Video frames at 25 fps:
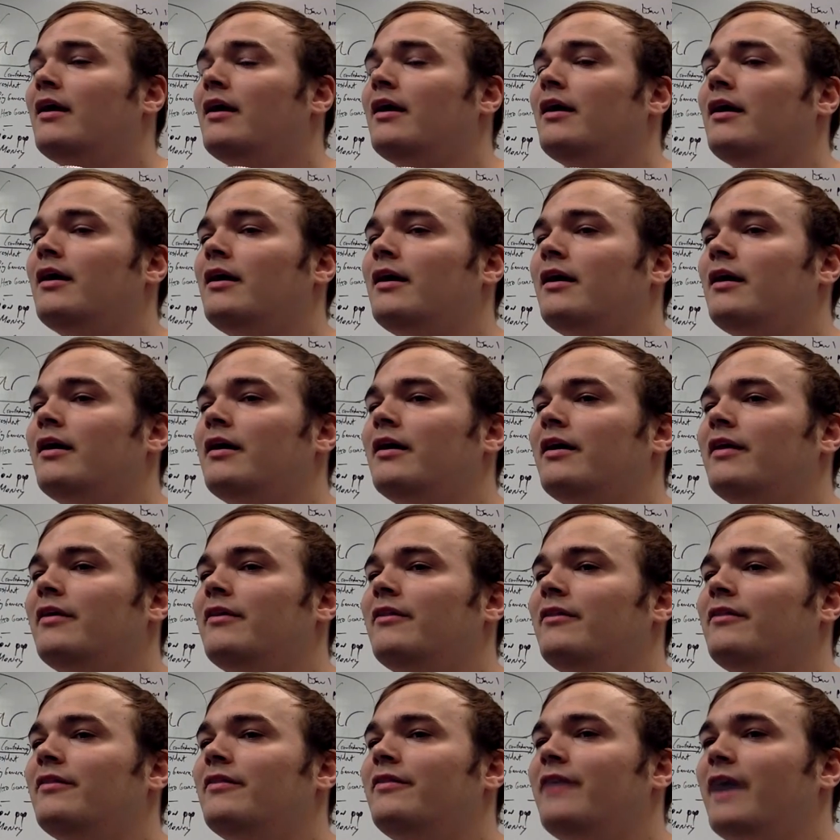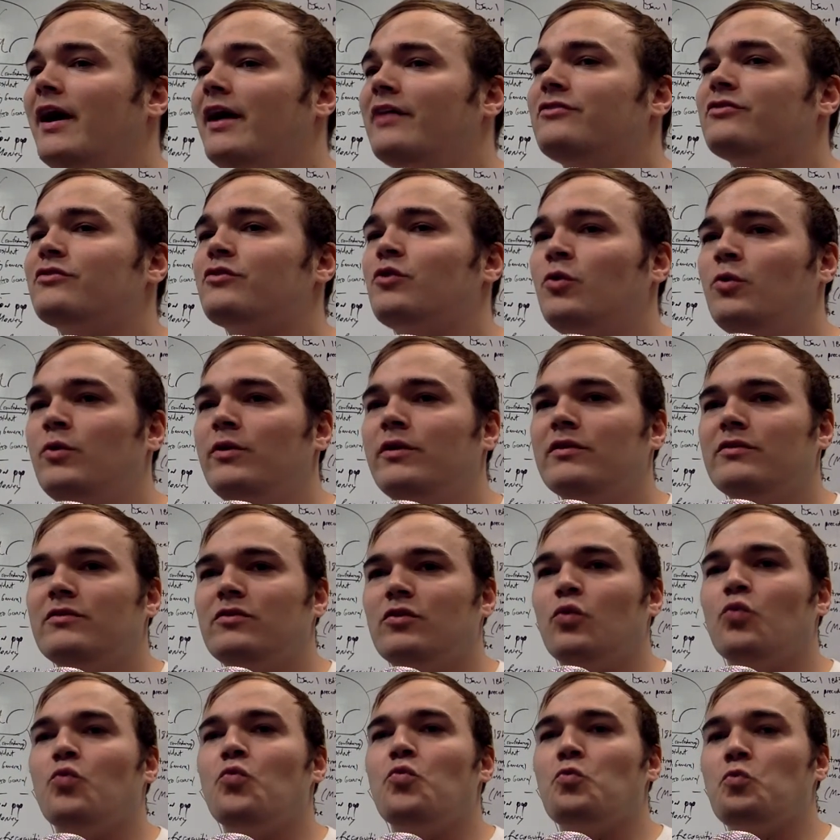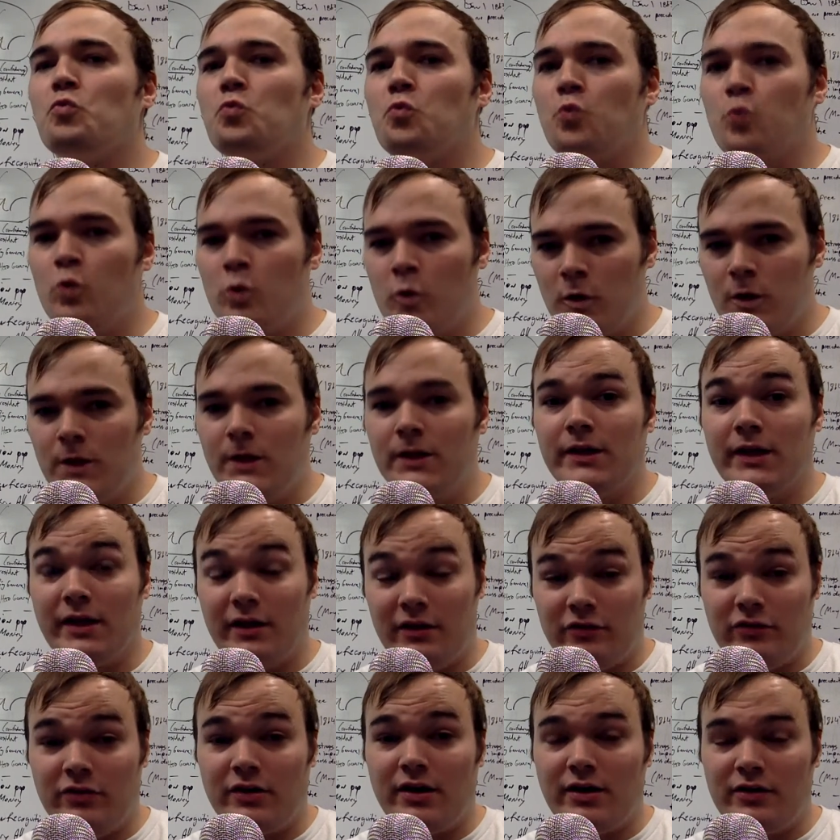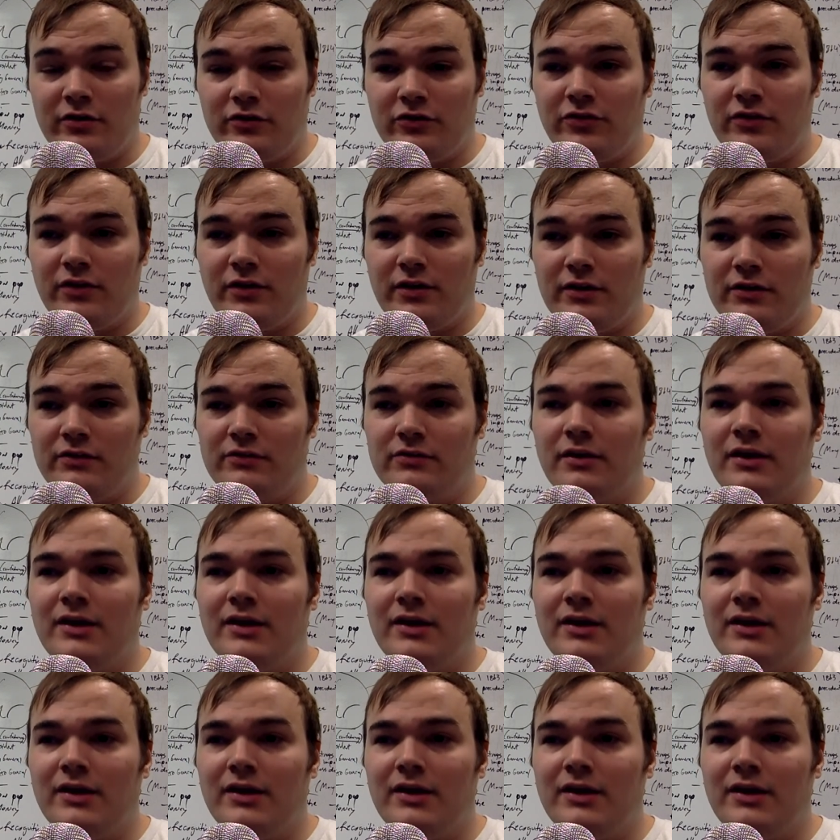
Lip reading: That's going to really change things.